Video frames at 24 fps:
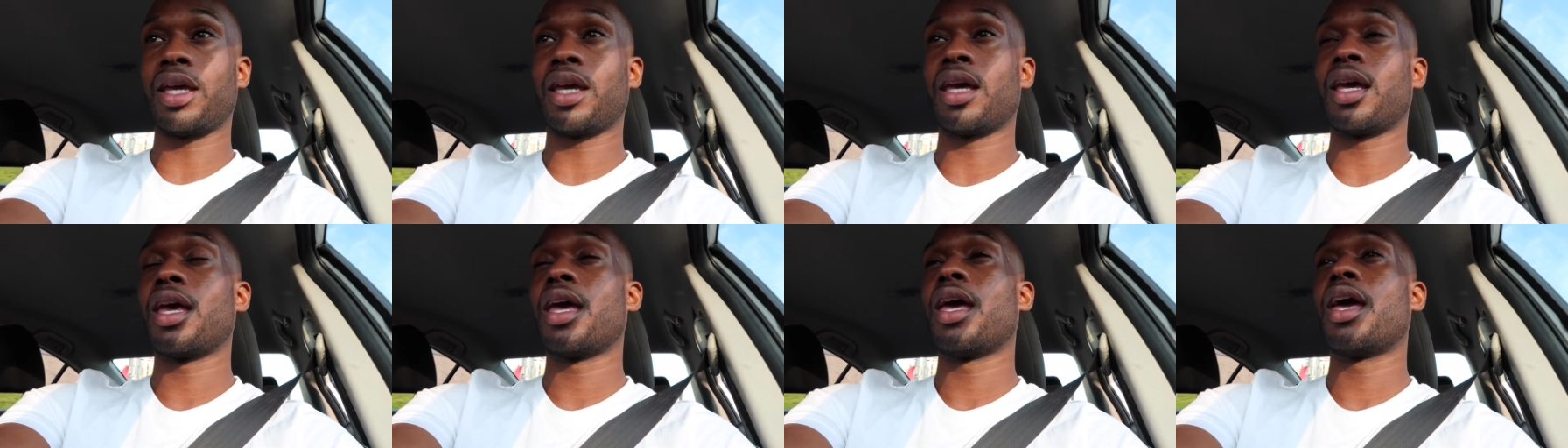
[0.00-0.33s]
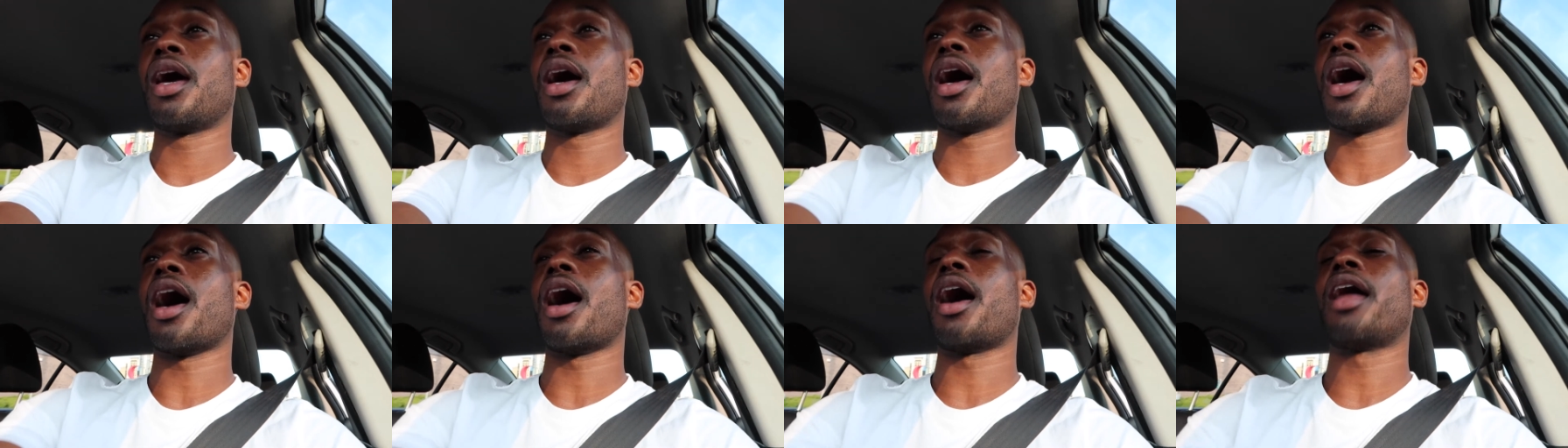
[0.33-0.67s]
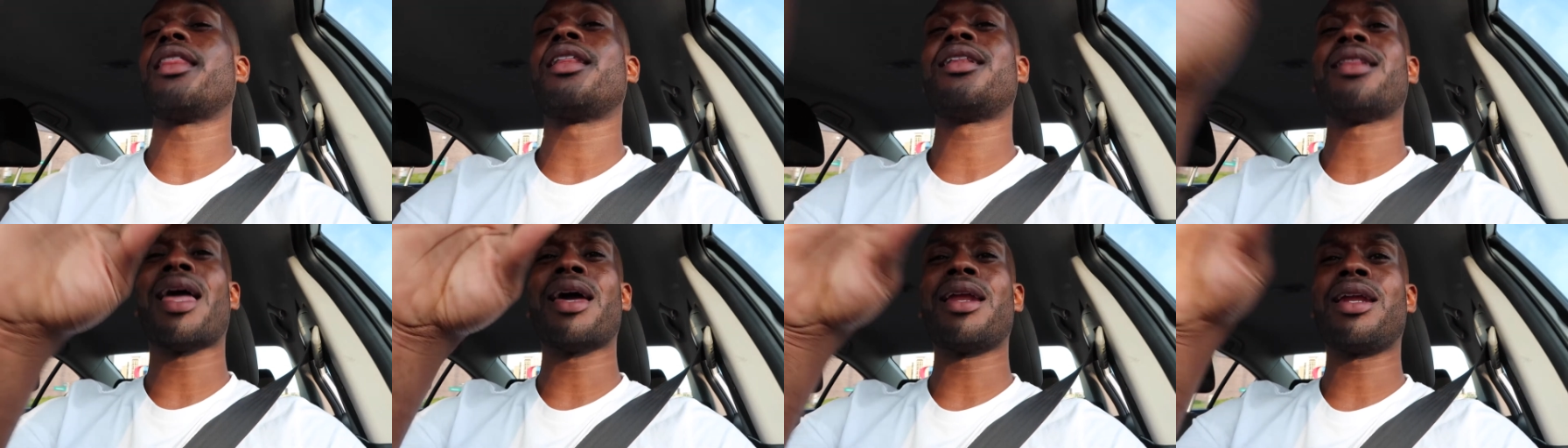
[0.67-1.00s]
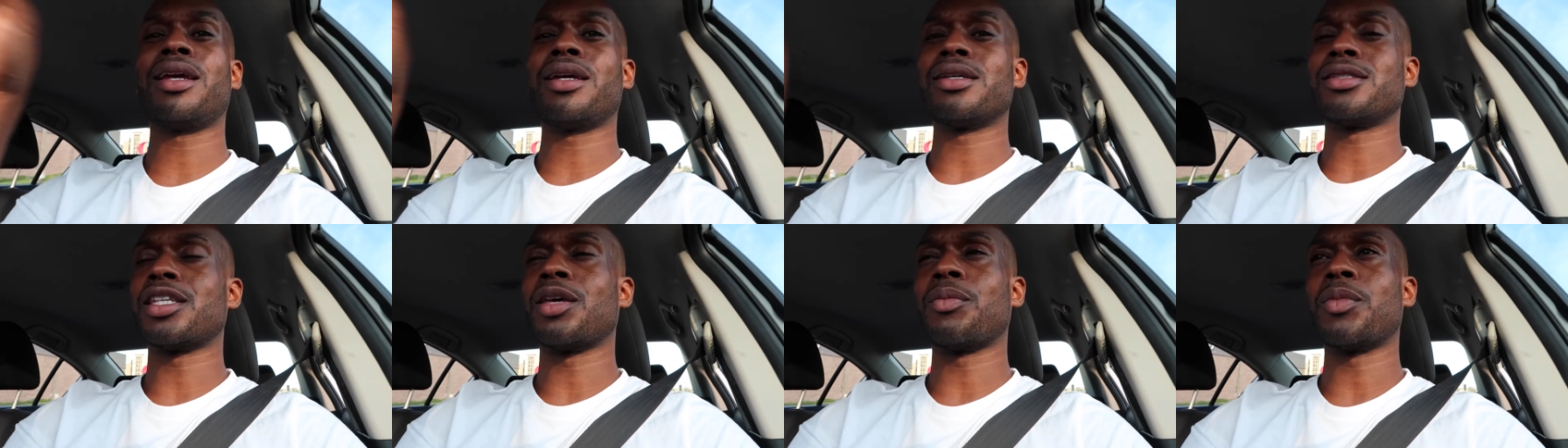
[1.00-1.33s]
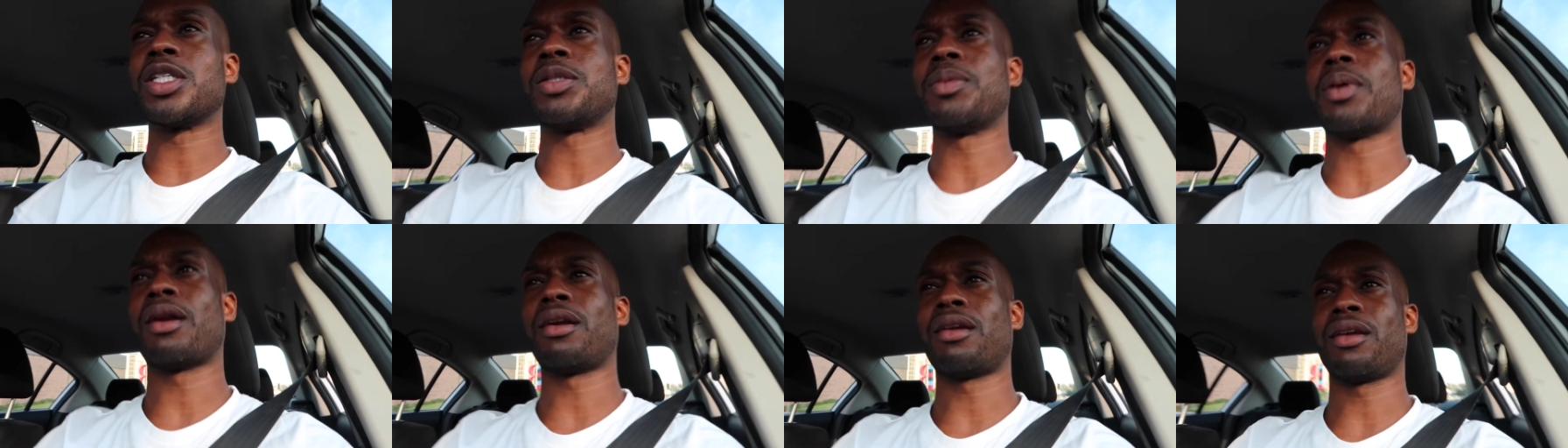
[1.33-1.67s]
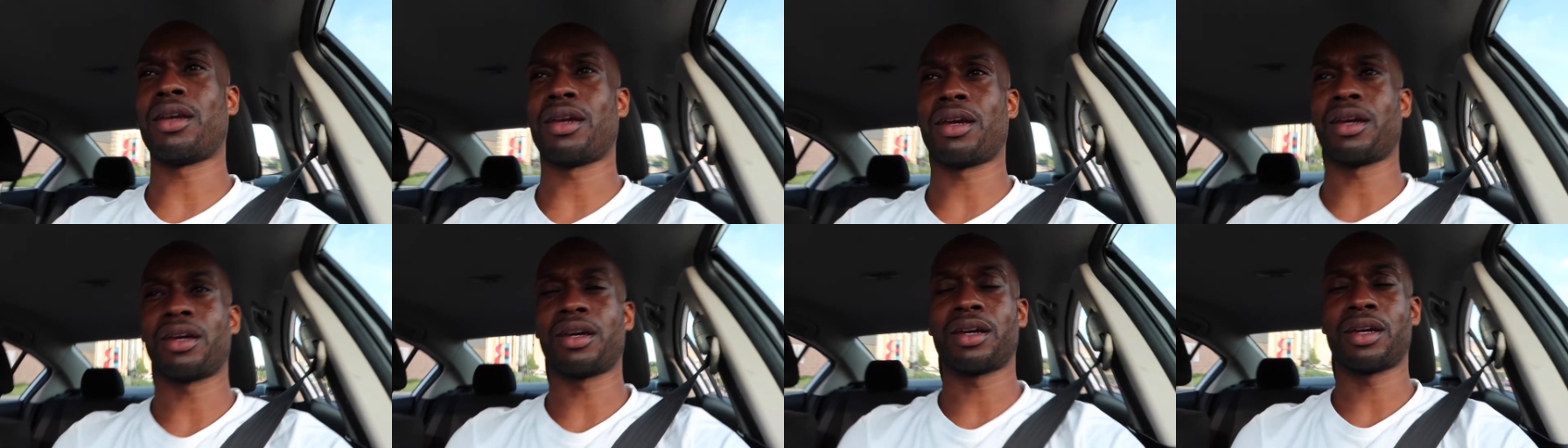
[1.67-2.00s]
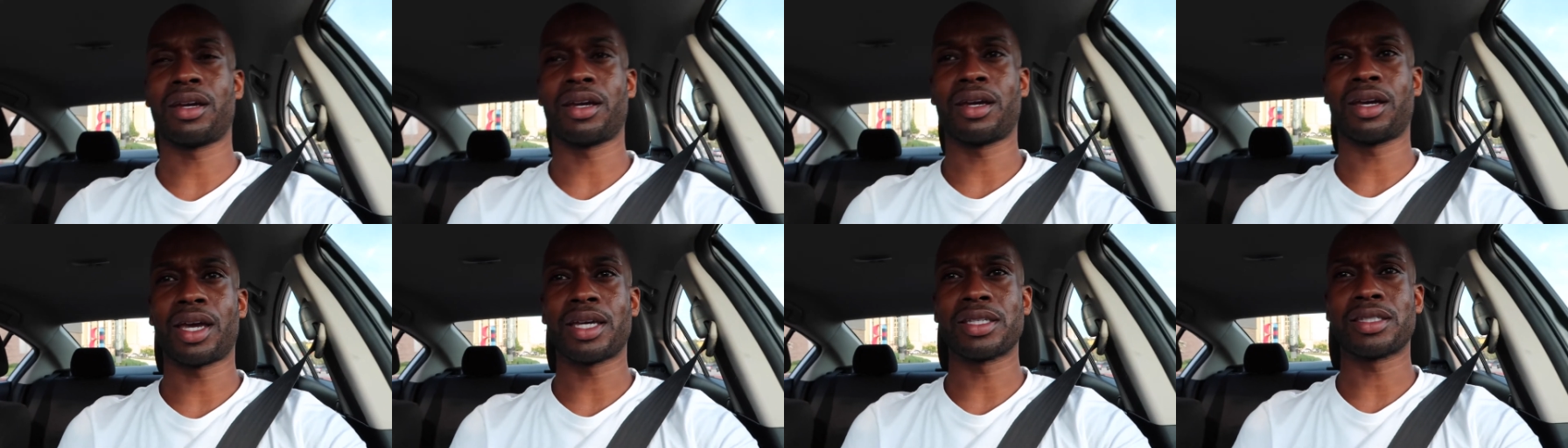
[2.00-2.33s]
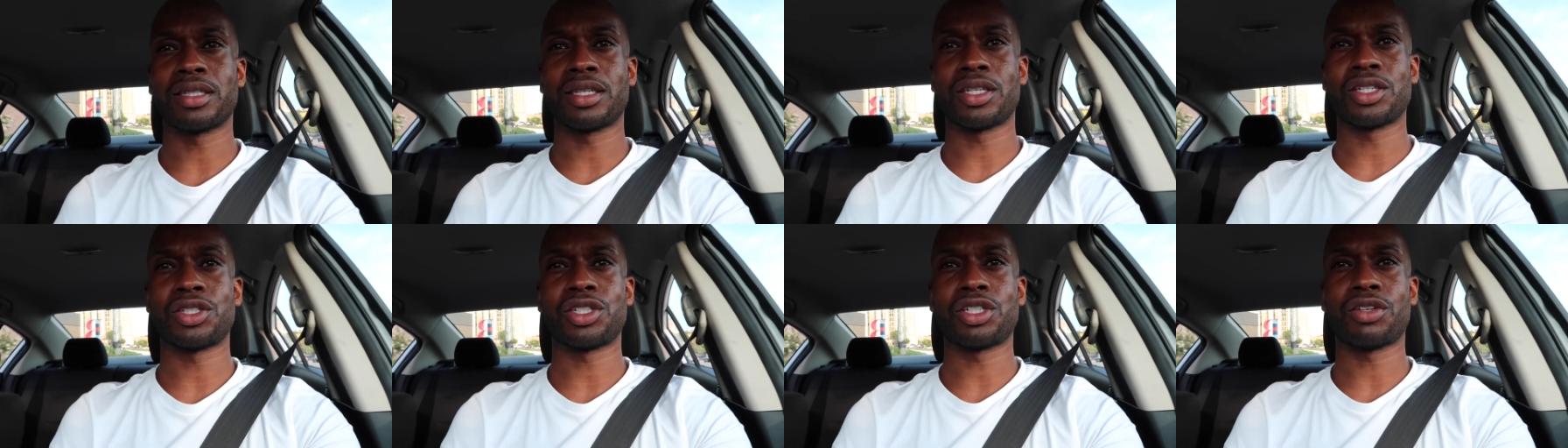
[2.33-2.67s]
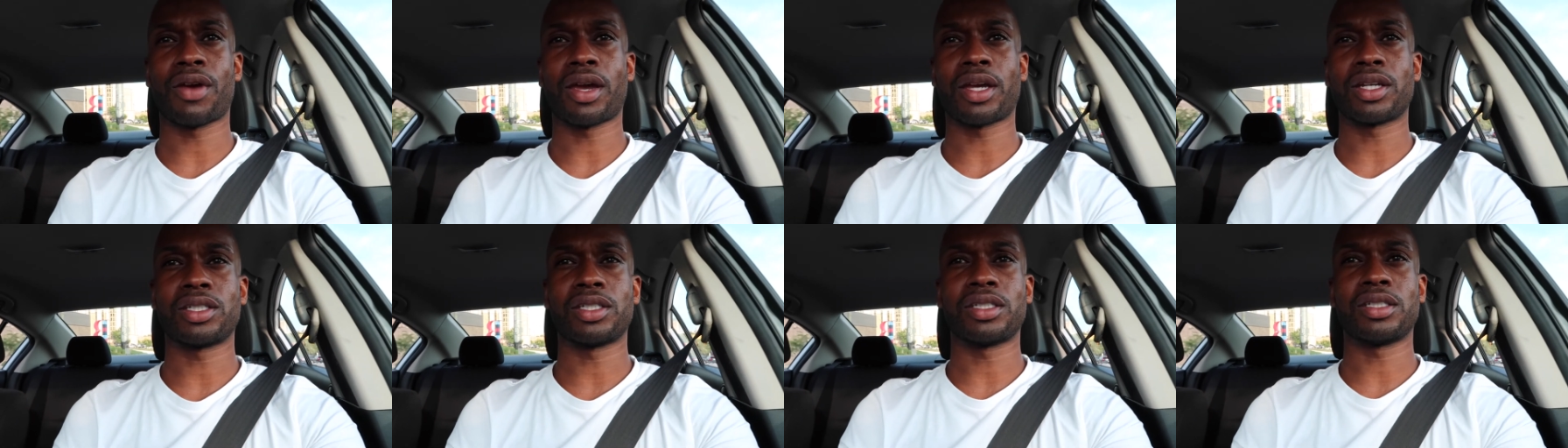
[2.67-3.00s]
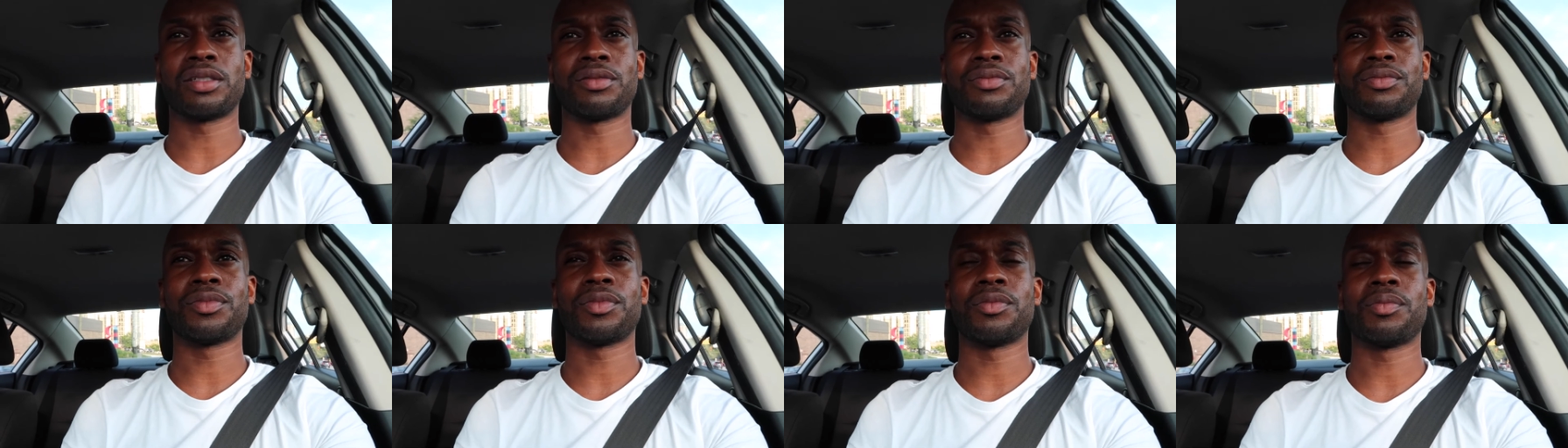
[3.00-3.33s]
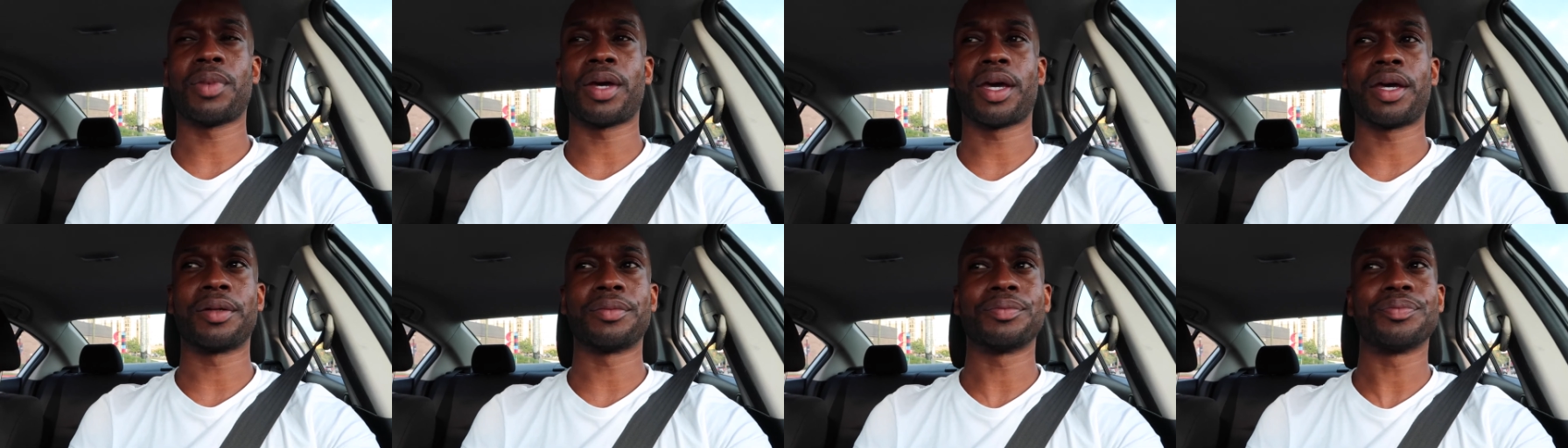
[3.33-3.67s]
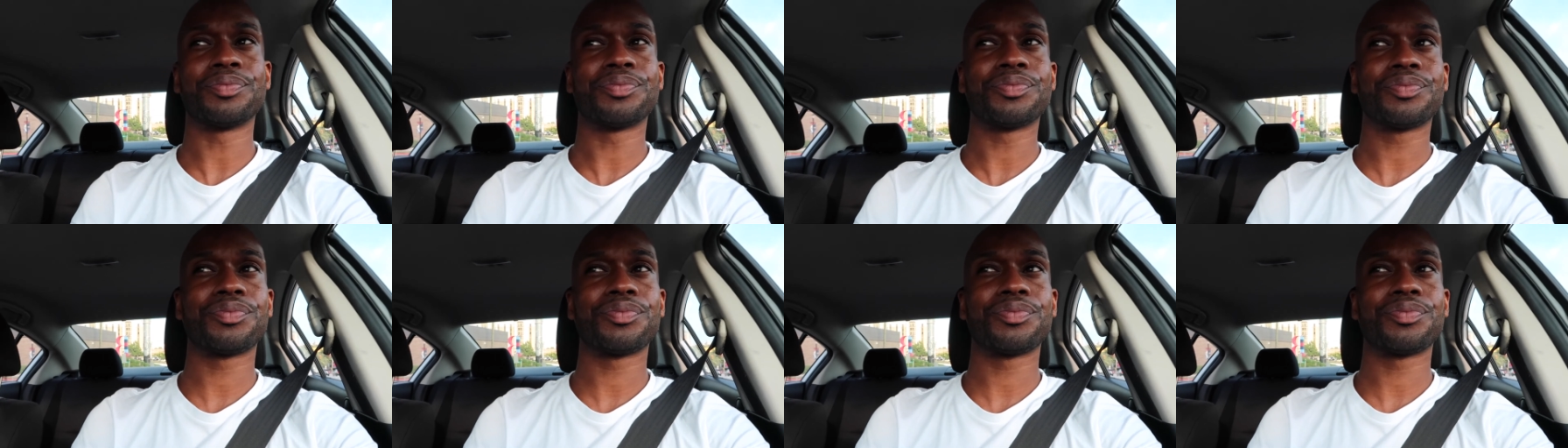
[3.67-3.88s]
The lighting is so much better here, I guess, in this direction, but